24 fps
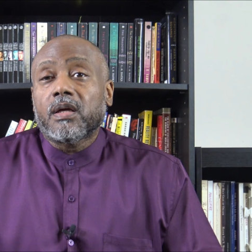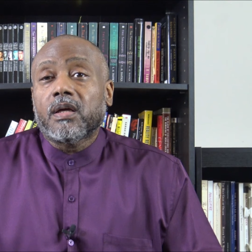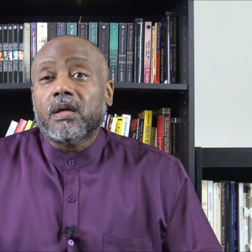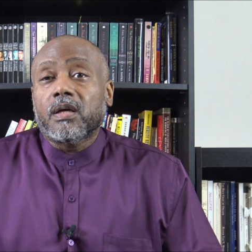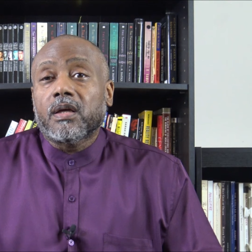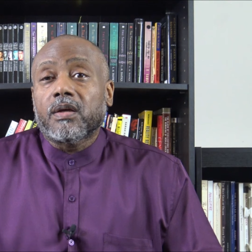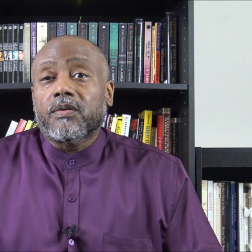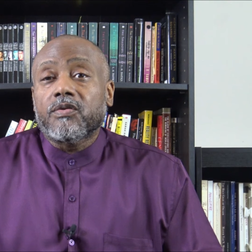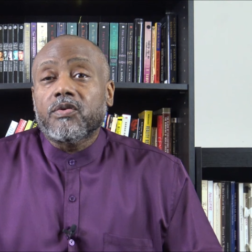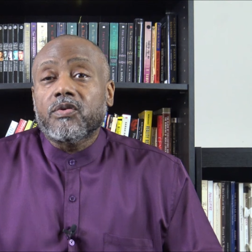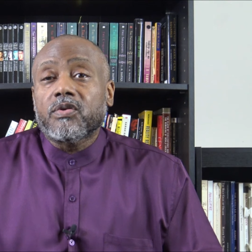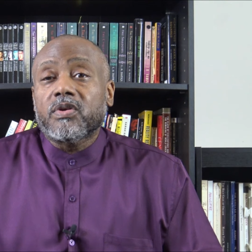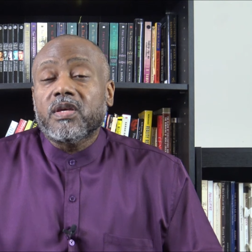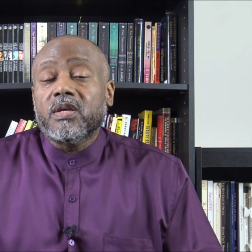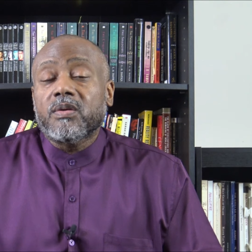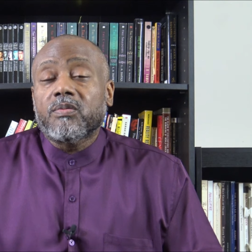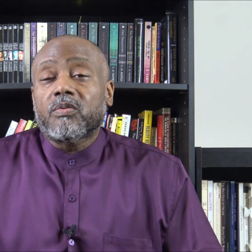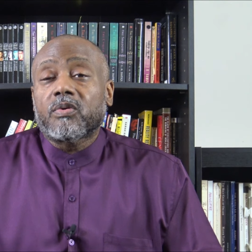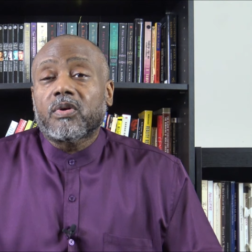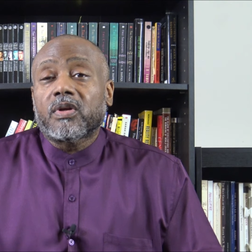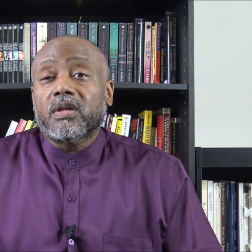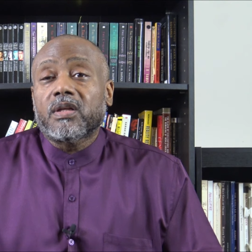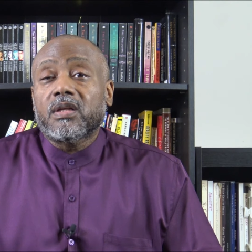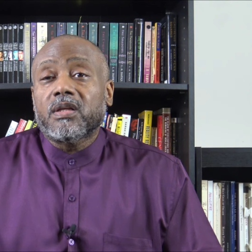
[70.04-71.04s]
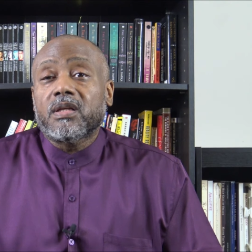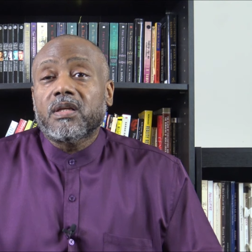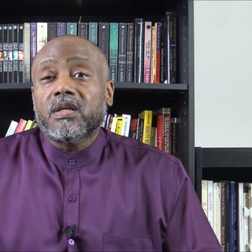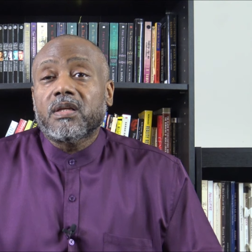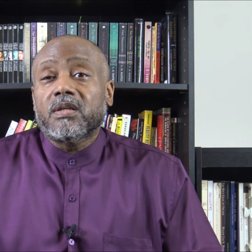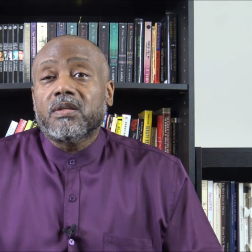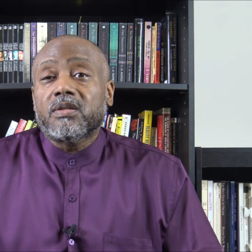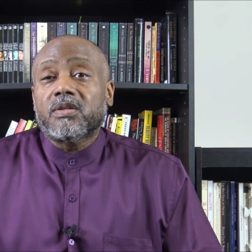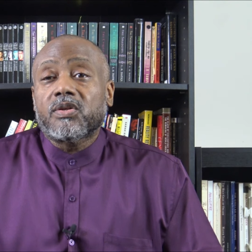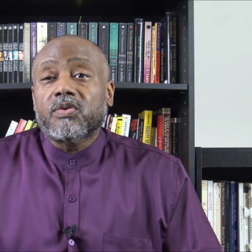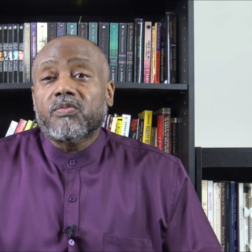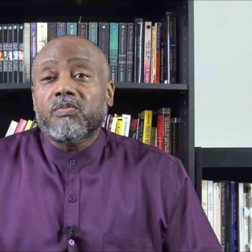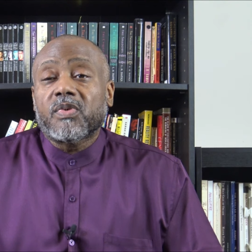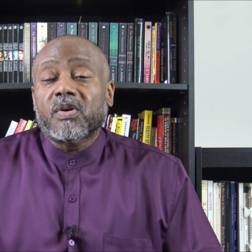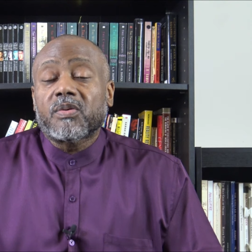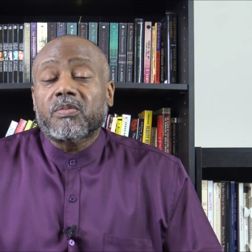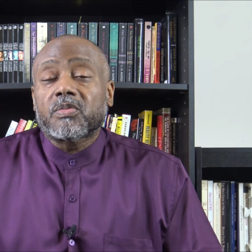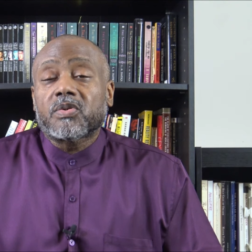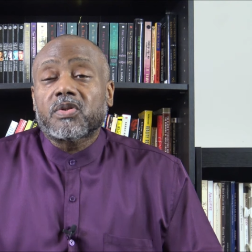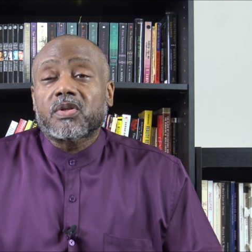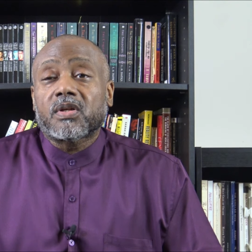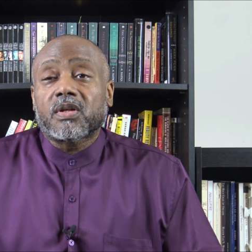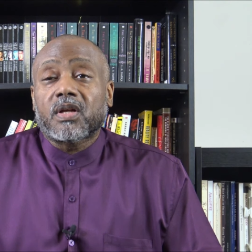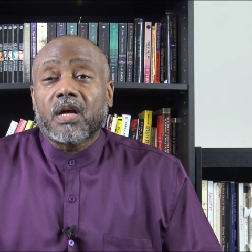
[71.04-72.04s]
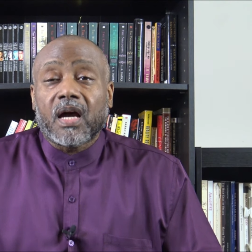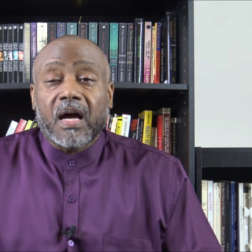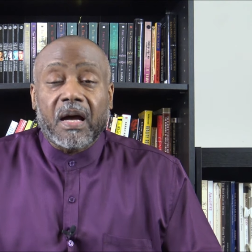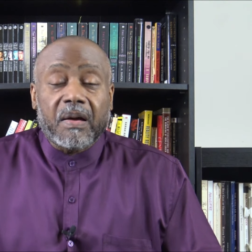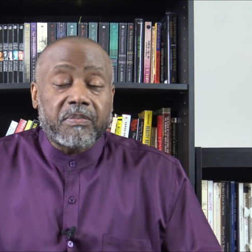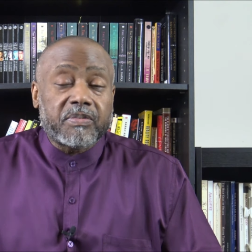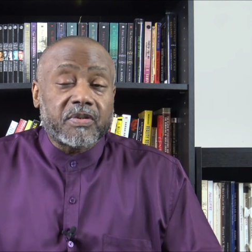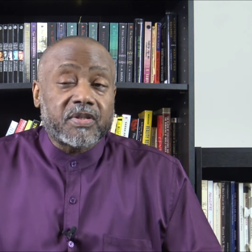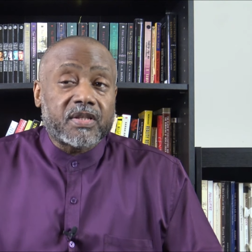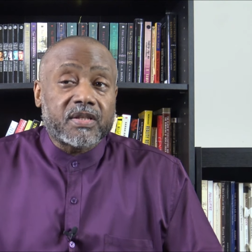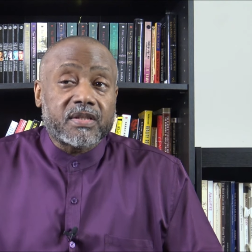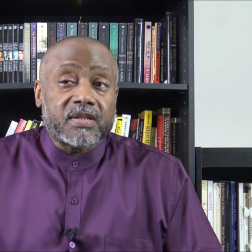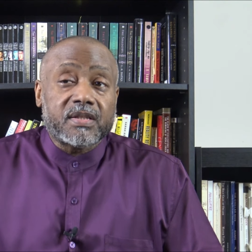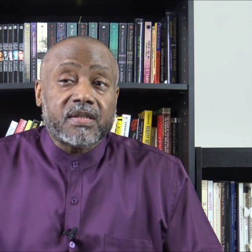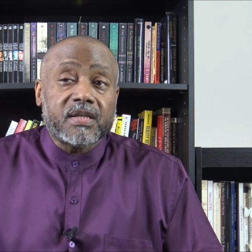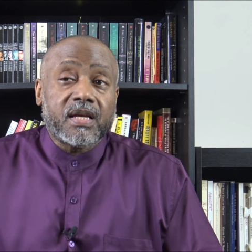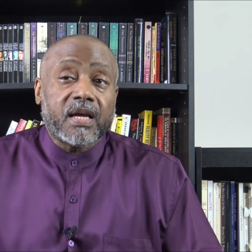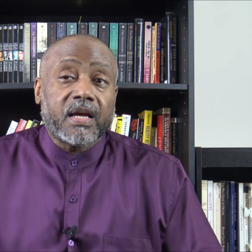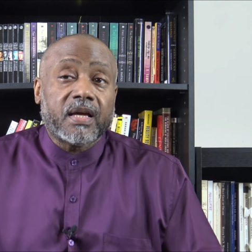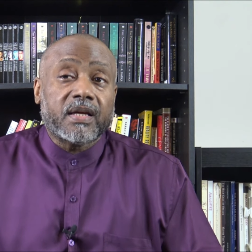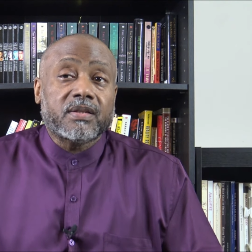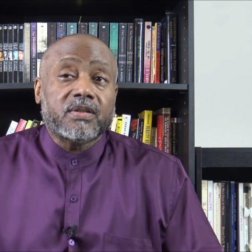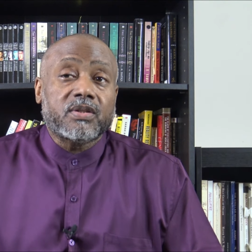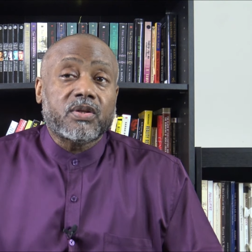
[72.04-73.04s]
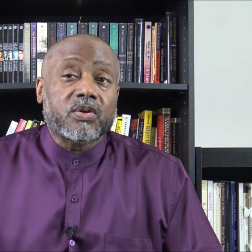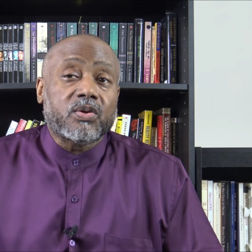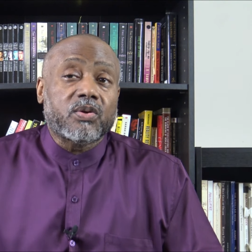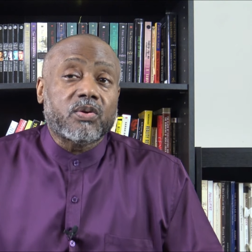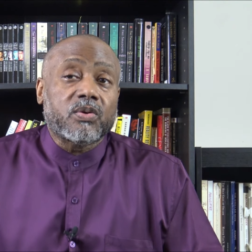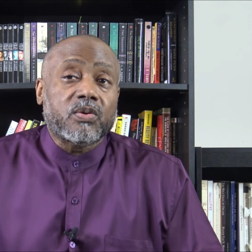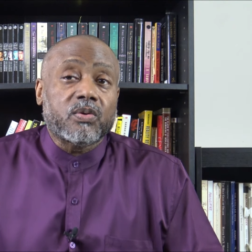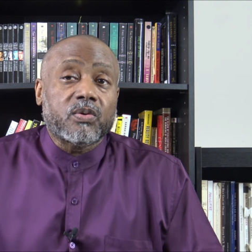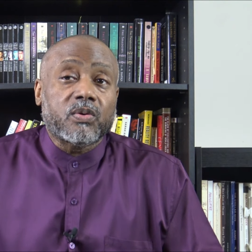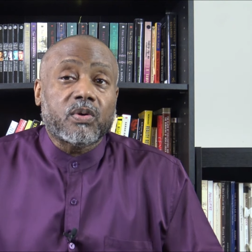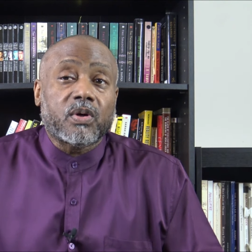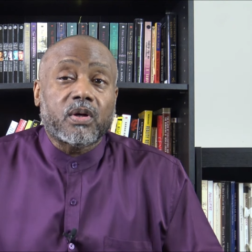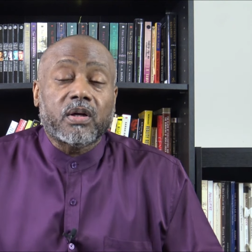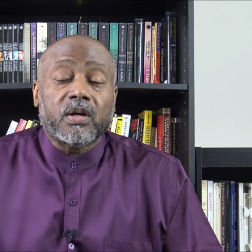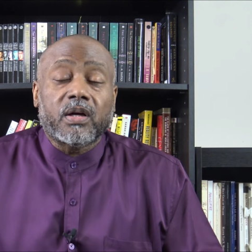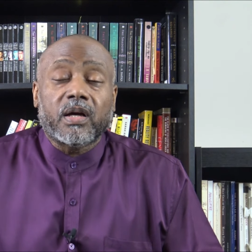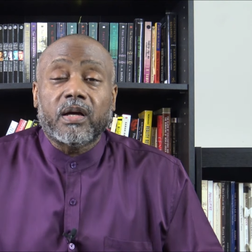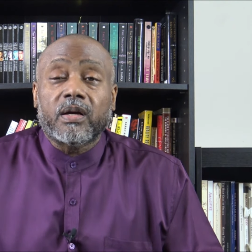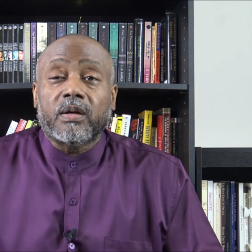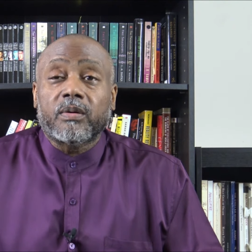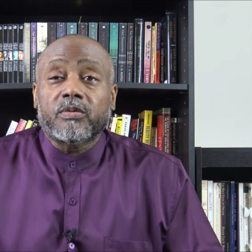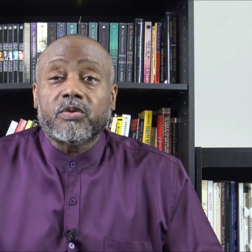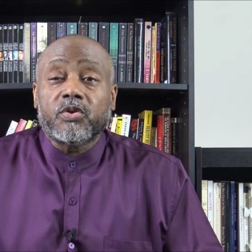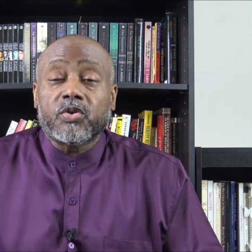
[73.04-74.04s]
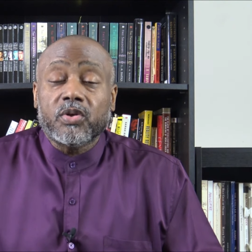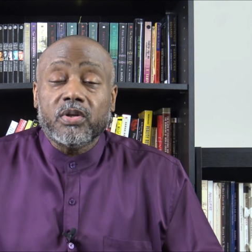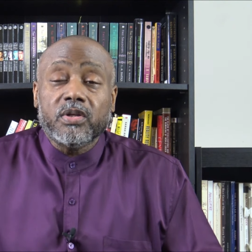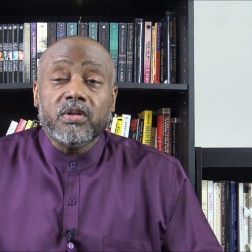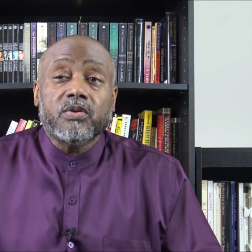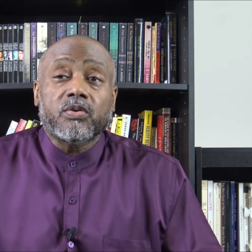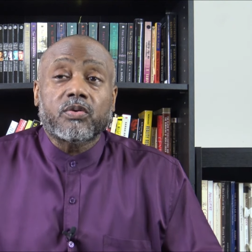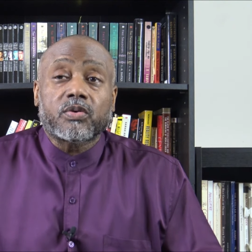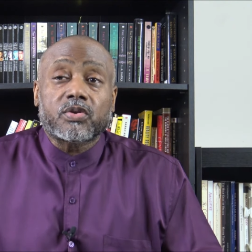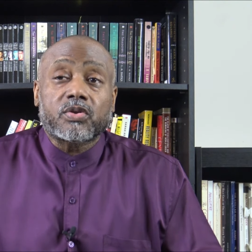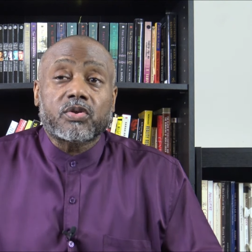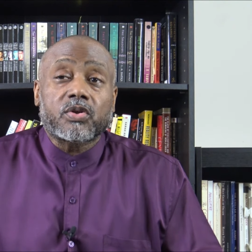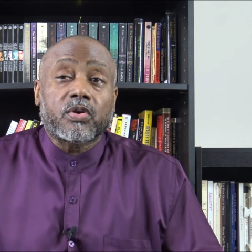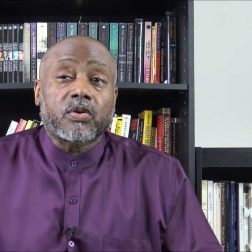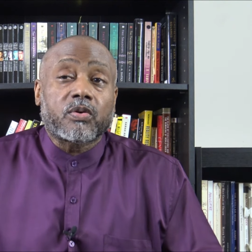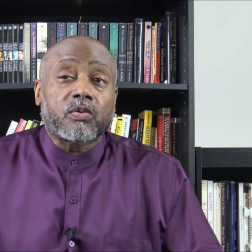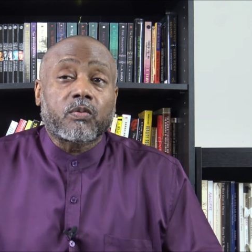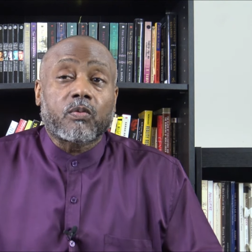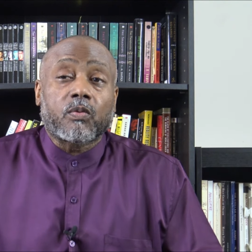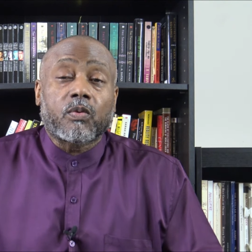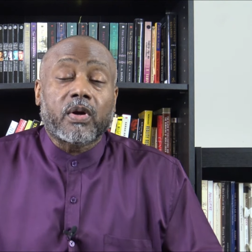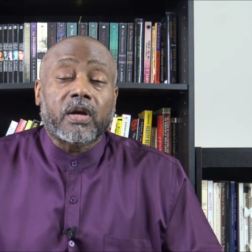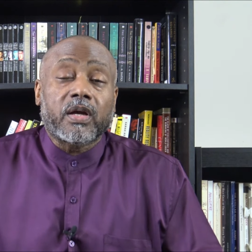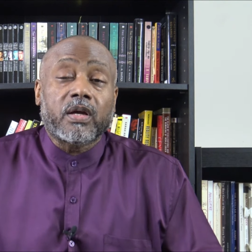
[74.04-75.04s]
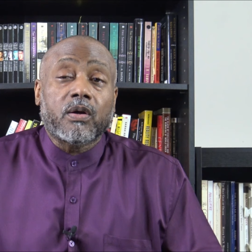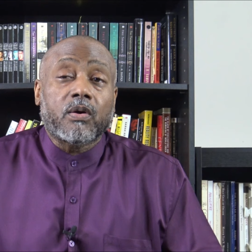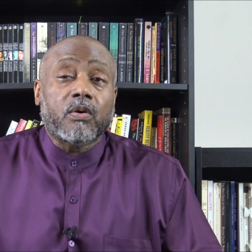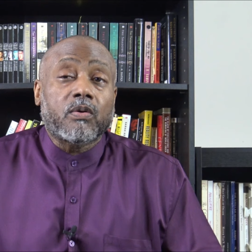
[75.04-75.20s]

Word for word: if you keep running into members of the opposite sex who are treating you a certain way,